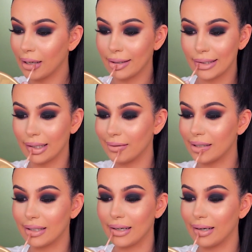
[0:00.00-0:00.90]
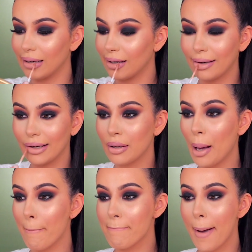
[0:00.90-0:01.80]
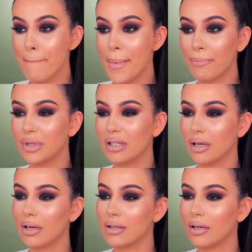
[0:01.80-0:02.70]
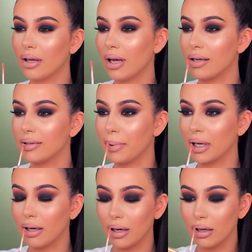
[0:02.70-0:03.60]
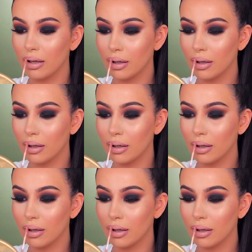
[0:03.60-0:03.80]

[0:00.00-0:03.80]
saves the day. See, it's not as pinky.